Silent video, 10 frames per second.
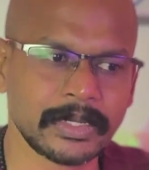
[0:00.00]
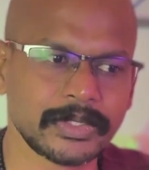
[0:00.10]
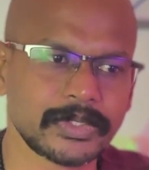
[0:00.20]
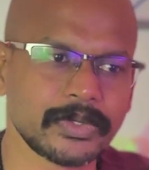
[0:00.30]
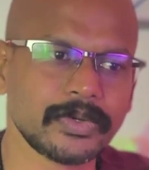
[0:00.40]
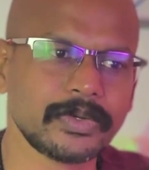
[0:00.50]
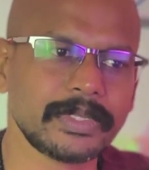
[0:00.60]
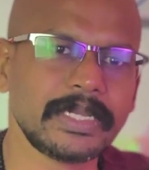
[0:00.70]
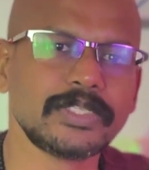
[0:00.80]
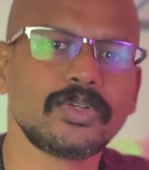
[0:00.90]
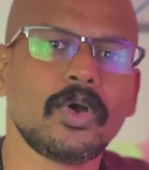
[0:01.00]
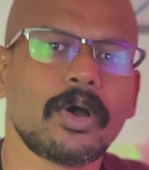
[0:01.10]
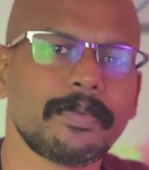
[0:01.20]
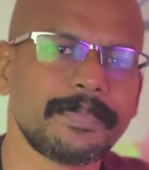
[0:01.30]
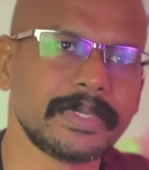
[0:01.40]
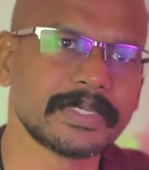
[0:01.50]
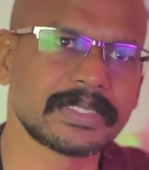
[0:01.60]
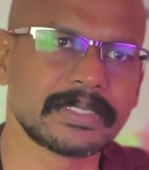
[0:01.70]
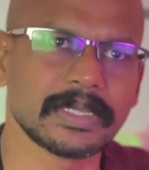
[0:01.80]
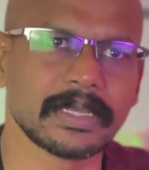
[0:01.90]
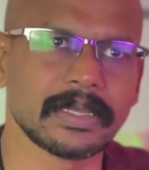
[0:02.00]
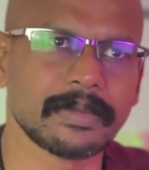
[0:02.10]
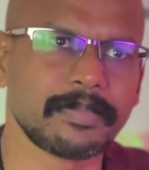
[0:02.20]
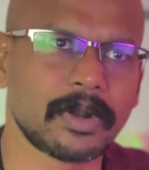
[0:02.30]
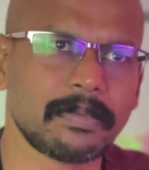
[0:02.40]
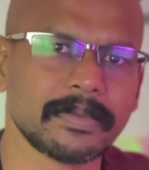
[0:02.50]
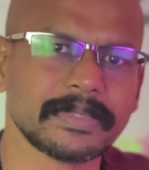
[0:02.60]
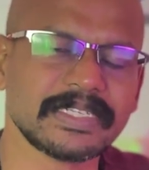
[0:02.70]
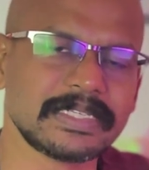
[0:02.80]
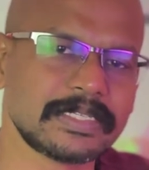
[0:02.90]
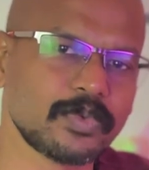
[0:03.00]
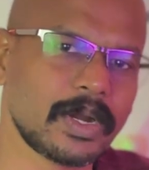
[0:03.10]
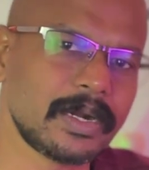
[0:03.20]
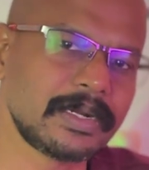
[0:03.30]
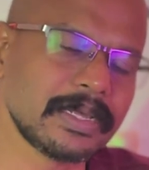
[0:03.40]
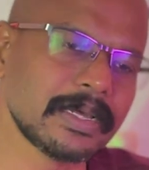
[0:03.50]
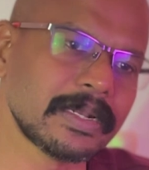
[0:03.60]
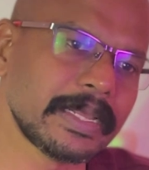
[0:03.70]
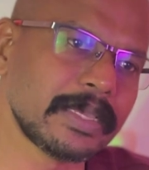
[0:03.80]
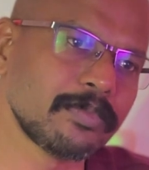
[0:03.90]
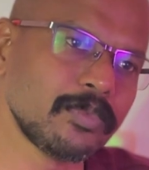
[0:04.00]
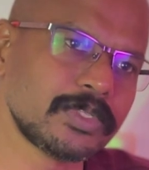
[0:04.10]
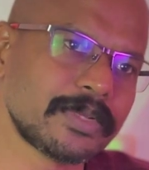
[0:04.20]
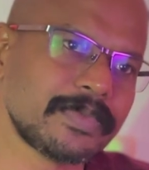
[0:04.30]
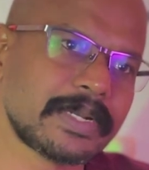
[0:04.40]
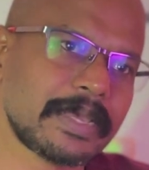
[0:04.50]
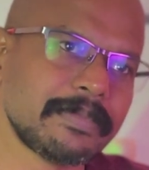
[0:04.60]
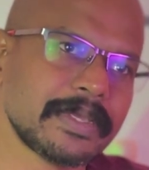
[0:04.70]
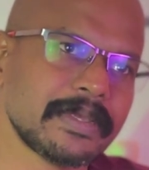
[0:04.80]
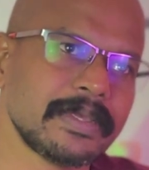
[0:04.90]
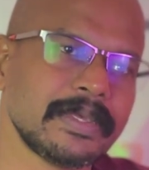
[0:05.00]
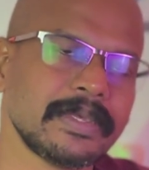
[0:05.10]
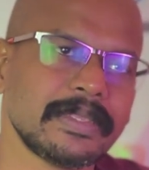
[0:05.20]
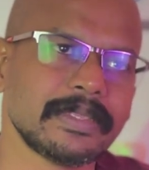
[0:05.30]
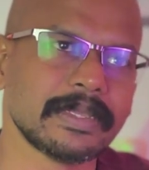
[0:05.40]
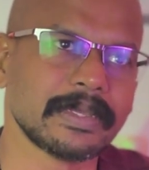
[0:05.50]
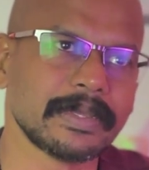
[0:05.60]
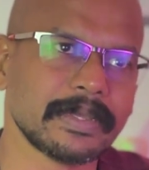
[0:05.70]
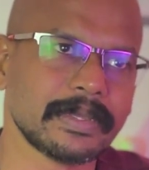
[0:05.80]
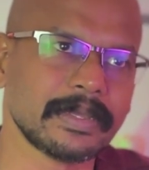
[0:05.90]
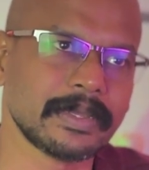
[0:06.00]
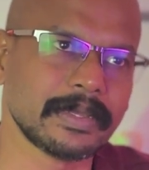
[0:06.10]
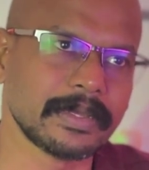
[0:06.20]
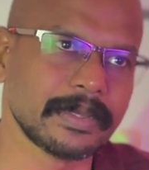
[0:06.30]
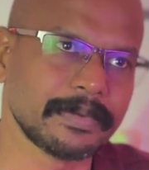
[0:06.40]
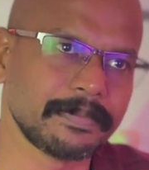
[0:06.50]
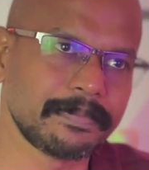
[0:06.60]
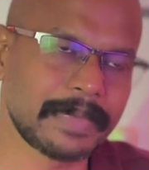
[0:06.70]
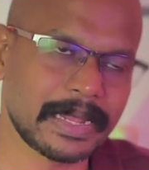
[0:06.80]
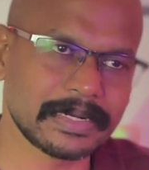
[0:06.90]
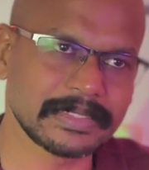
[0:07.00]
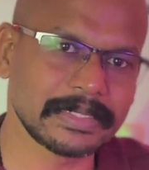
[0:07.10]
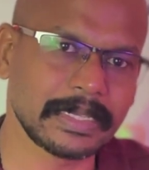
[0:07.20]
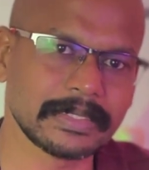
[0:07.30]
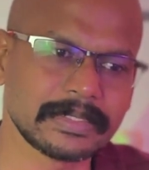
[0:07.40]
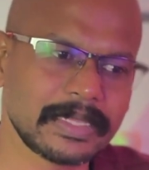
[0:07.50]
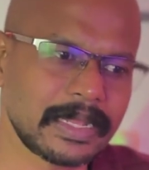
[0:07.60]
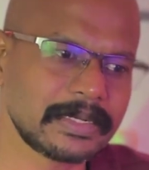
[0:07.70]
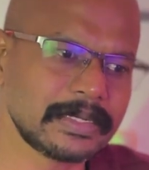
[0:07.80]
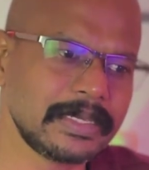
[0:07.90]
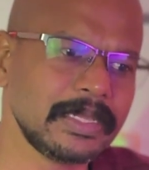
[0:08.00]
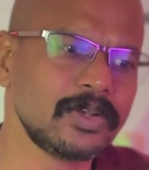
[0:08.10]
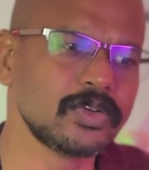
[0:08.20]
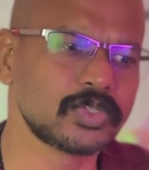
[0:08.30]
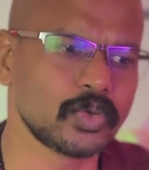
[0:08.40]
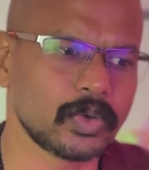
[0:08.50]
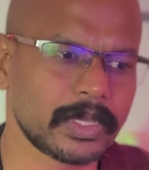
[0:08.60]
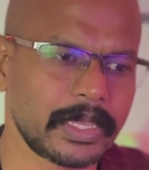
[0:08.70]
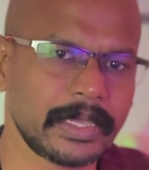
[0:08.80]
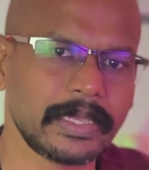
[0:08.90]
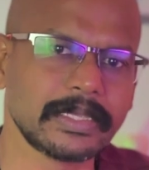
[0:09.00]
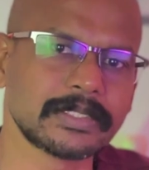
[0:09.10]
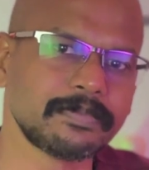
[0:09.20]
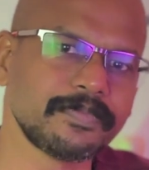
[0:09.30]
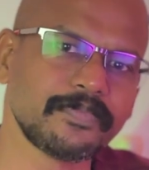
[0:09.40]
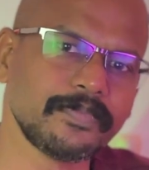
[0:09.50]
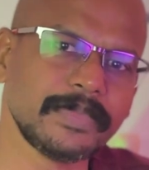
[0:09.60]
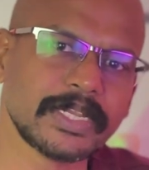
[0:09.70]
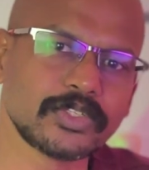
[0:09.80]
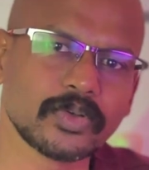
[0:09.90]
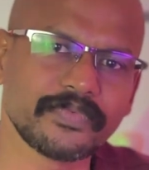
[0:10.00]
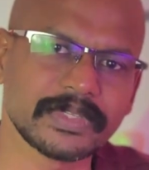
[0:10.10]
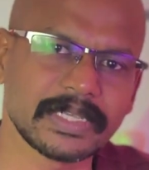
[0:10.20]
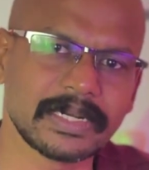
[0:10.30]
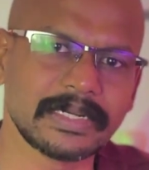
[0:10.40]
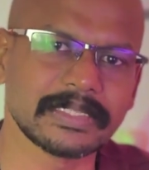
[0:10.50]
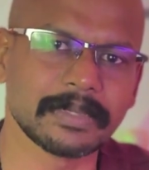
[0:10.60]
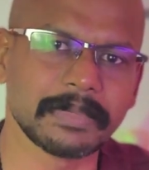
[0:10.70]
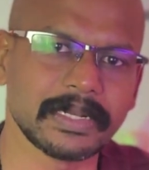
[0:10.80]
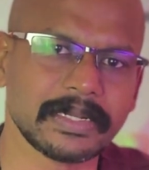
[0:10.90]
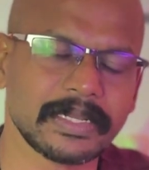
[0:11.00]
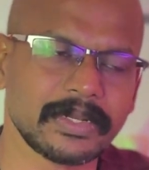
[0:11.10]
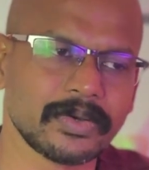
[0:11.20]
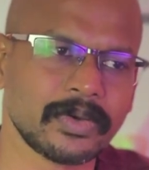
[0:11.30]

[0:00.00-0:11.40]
So there is no obvious problem. This is what like most of the time the parent says that he looks okay, there is no physical disability,